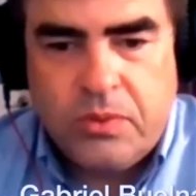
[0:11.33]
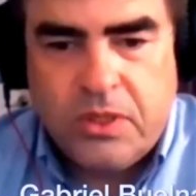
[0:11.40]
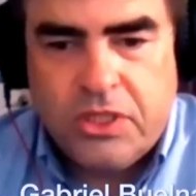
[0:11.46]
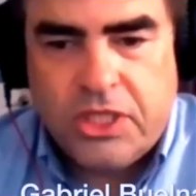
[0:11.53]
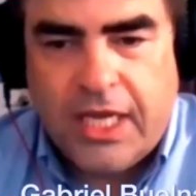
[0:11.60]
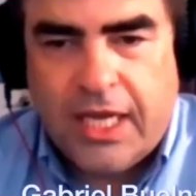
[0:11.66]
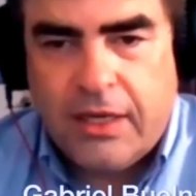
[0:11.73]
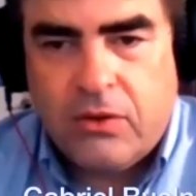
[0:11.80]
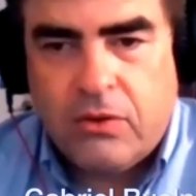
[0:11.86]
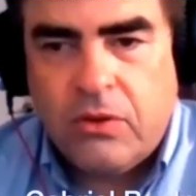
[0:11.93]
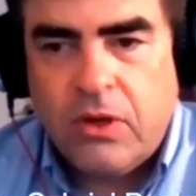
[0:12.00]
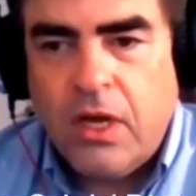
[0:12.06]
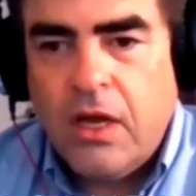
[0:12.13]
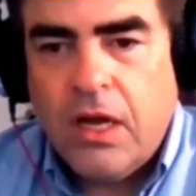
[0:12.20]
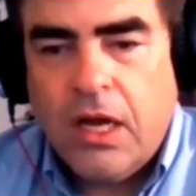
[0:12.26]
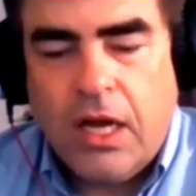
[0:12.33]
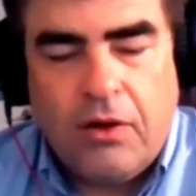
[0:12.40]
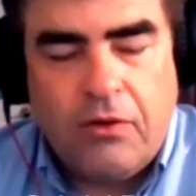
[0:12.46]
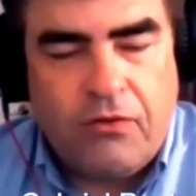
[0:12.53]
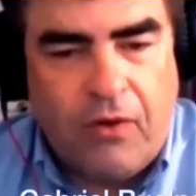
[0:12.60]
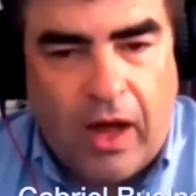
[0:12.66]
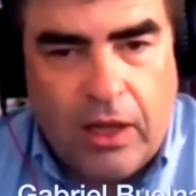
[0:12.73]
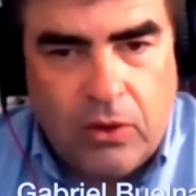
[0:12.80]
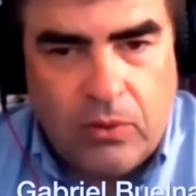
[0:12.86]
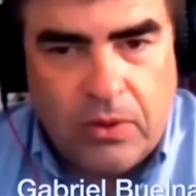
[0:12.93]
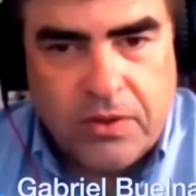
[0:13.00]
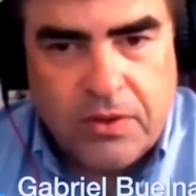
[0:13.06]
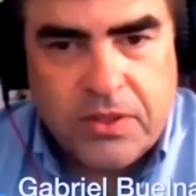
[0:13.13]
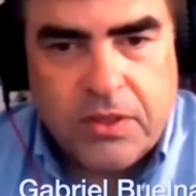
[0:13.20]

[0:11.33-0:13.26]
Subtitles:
channel followers.